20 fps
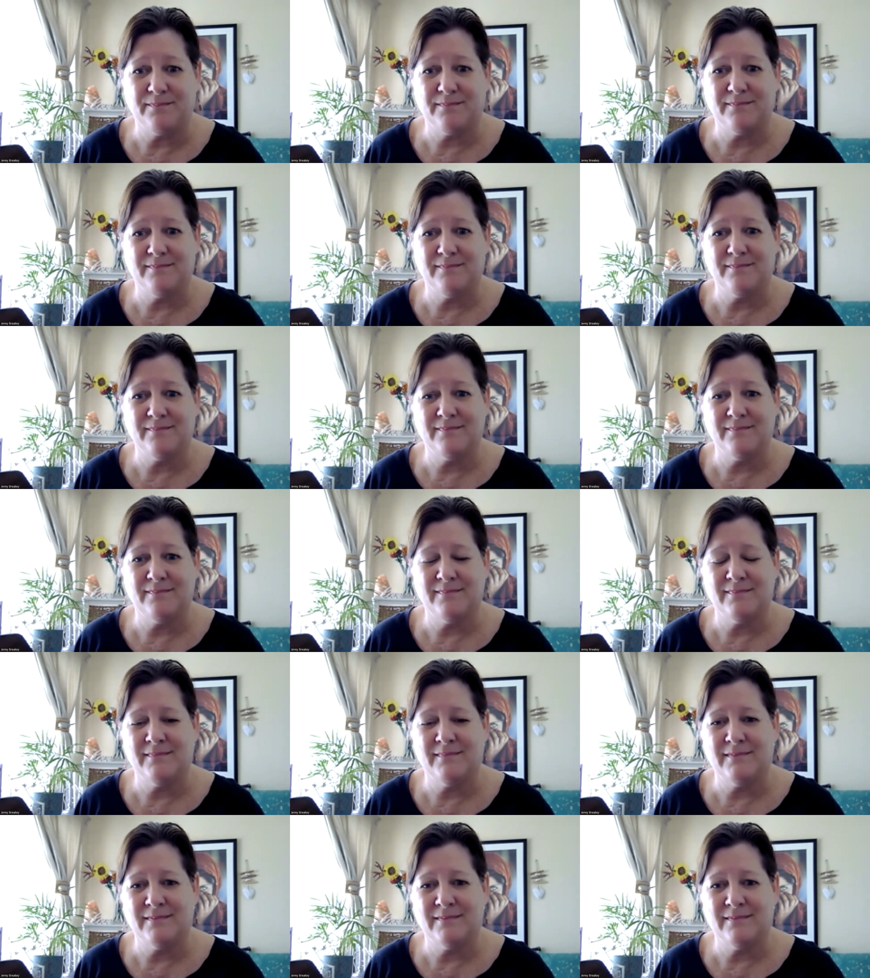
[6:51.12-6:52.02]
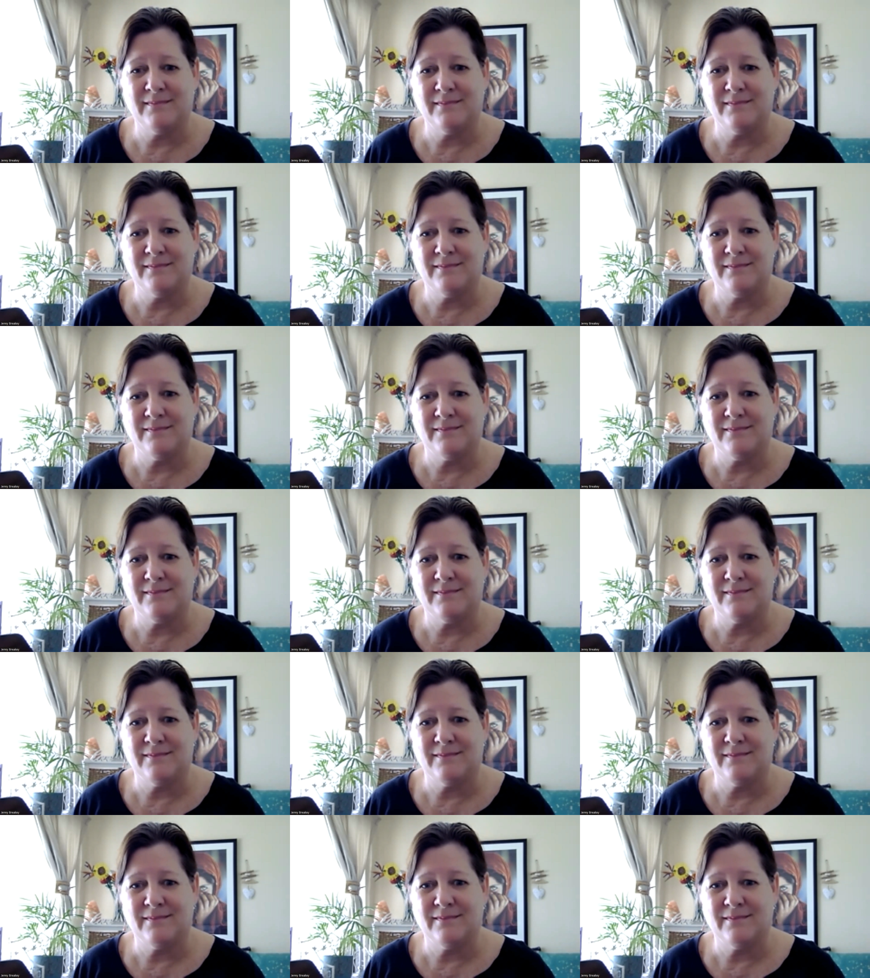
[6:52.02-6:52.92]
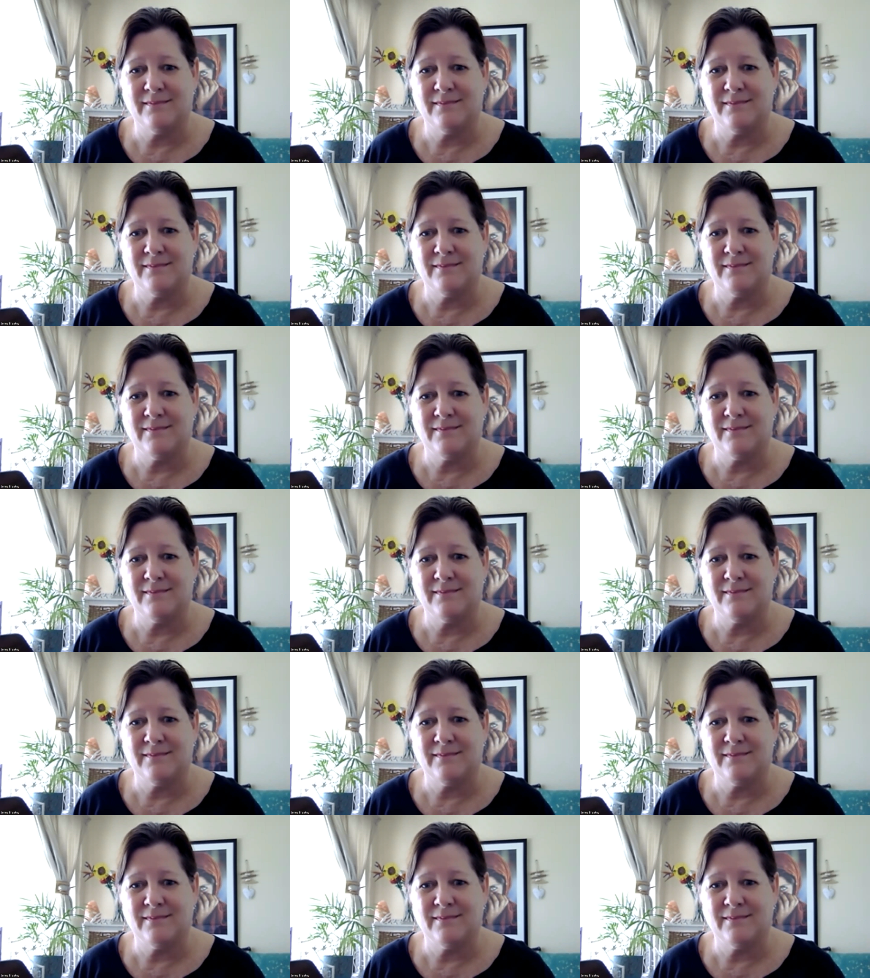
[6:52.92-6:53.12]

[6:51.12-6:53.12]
[no speech]